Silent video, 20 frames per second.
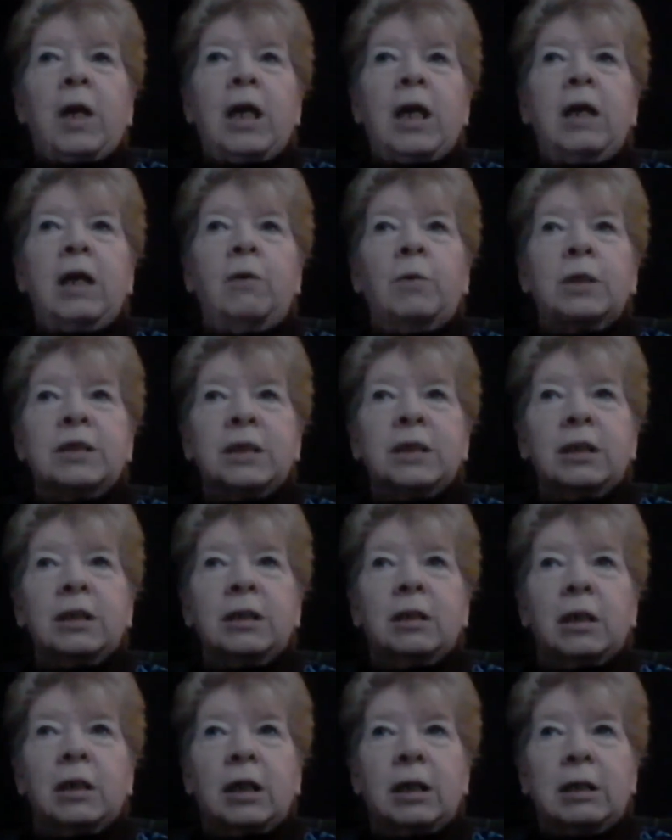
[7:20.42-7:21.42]
it was
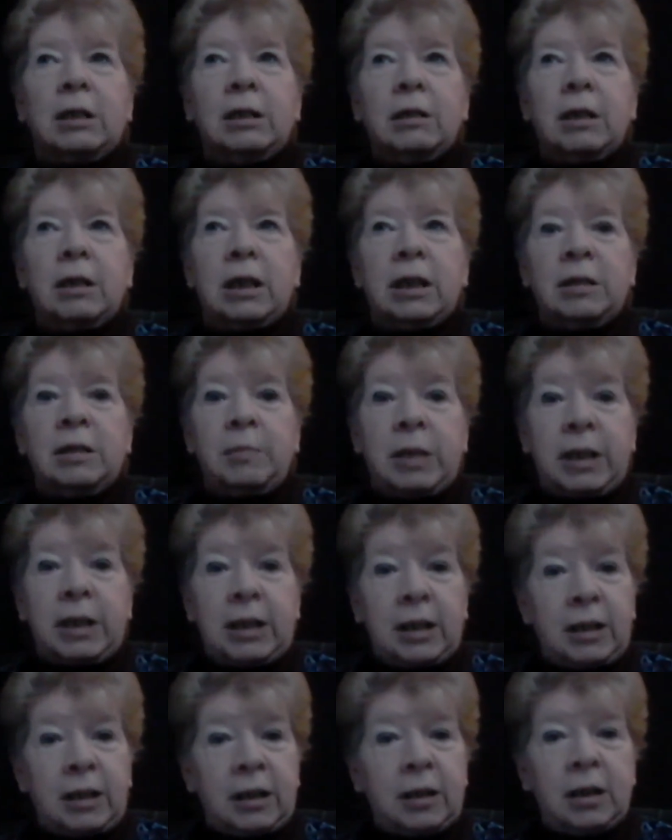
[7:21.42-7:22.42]
in the
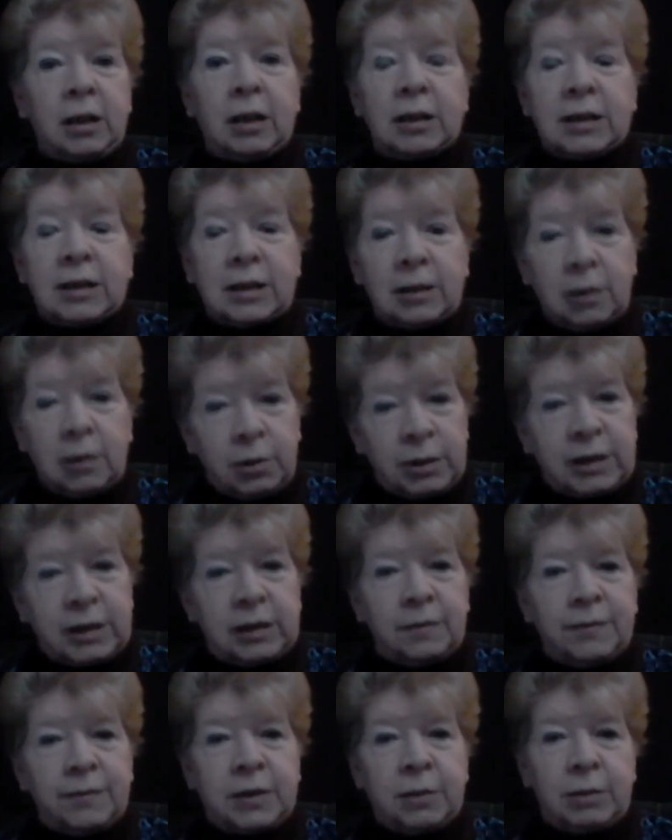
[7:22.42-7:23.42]
beginning
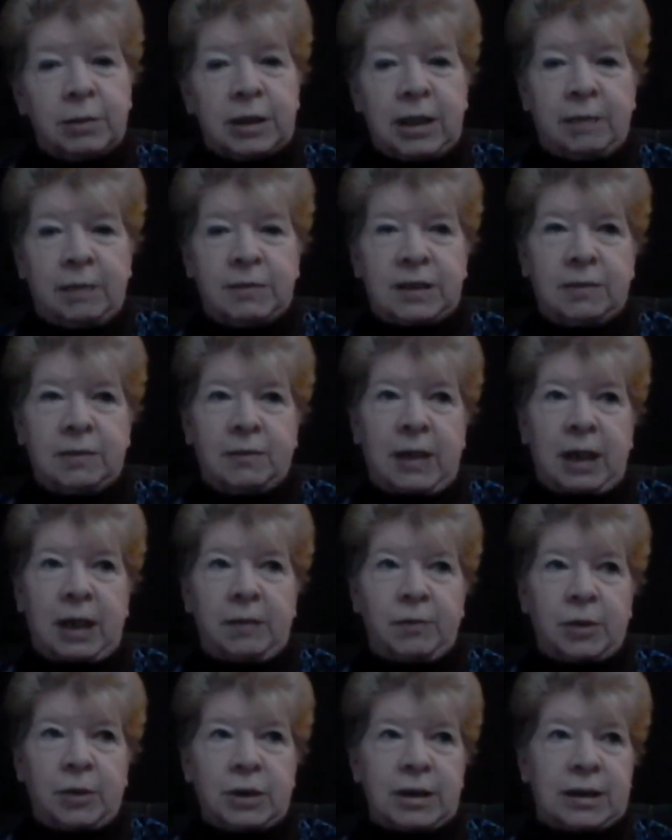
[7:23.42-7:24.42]
exclusive to attempt
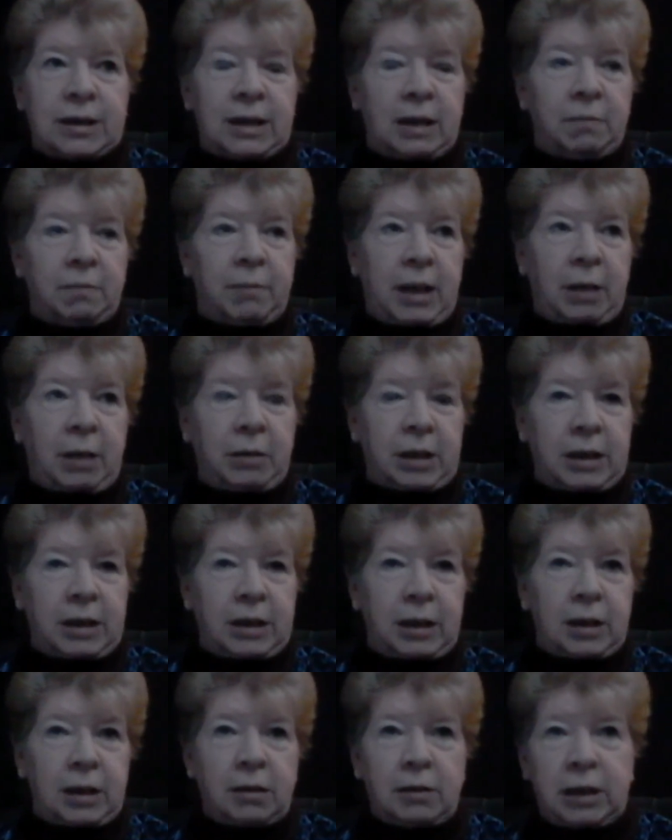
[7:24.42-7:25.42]
survivors. About a
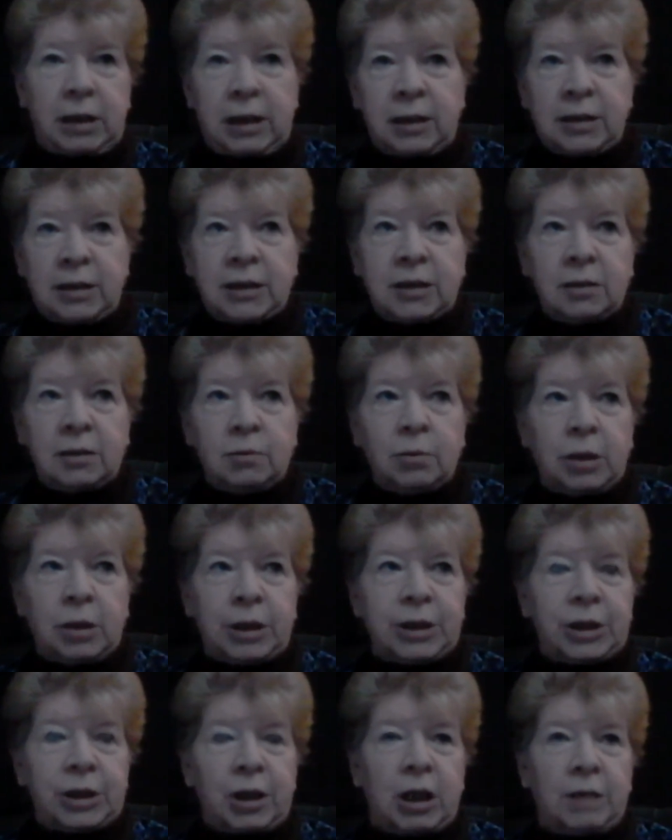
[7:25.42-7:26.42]
year into the
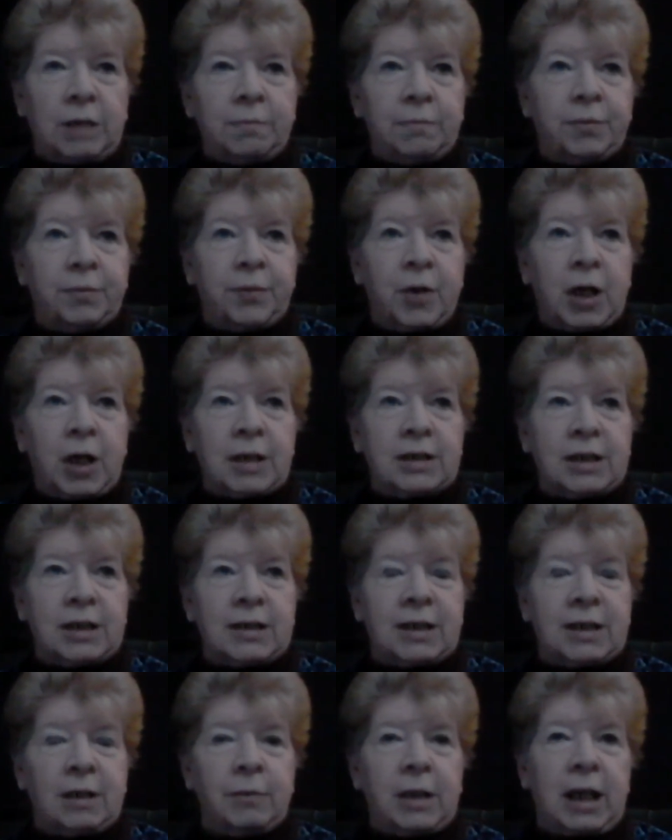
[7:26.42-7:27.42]
workshop
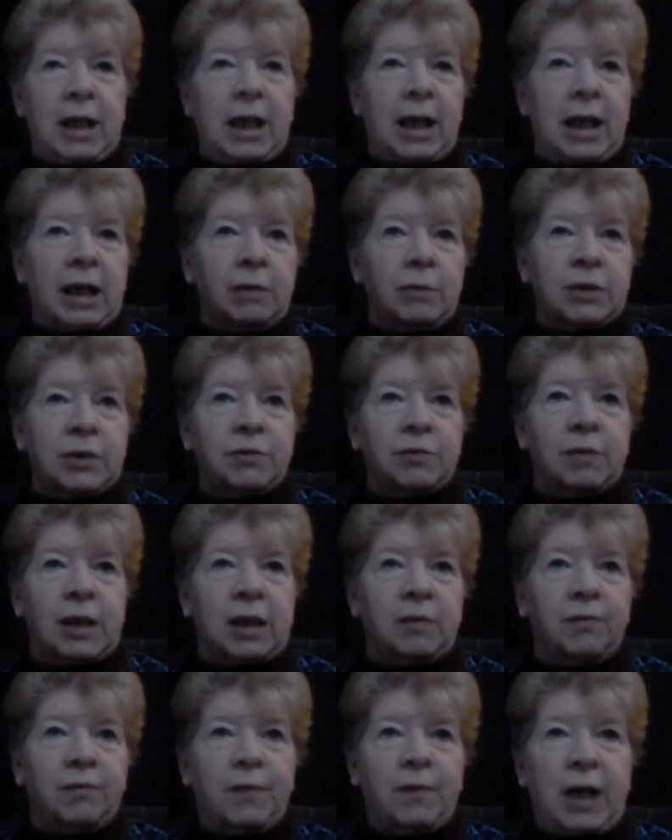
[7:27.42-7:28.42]
process that we had, it was
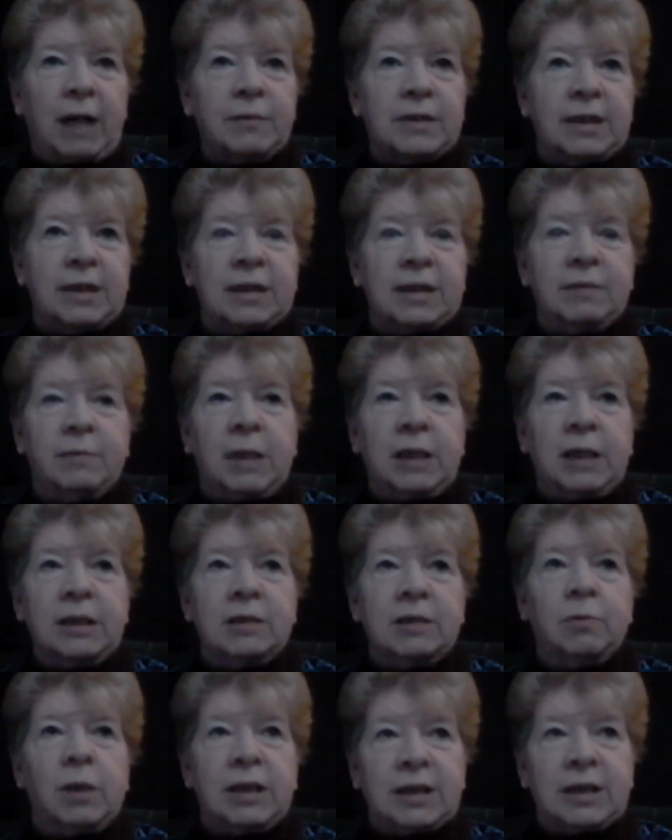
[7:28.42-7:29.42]
running 5-6
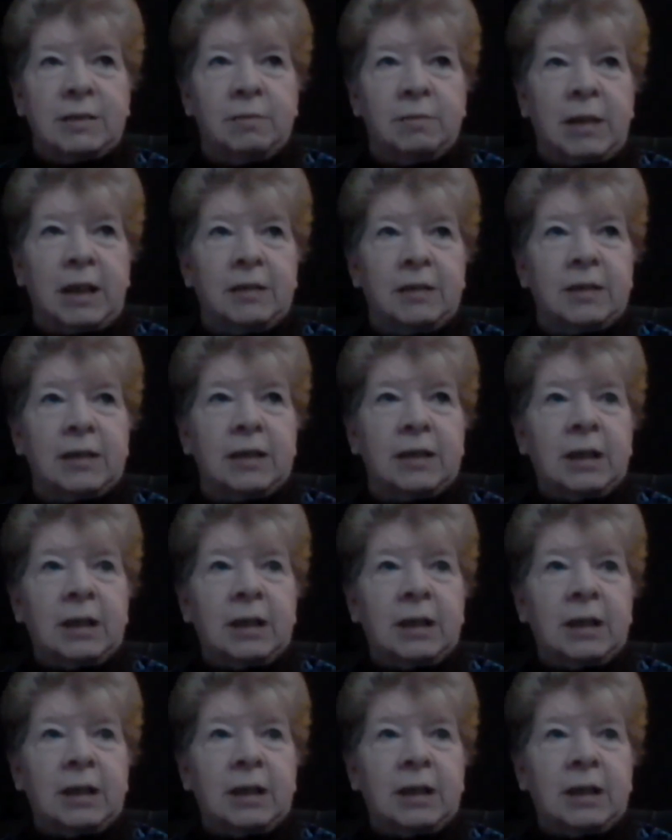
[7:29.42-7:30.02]
months, once a month.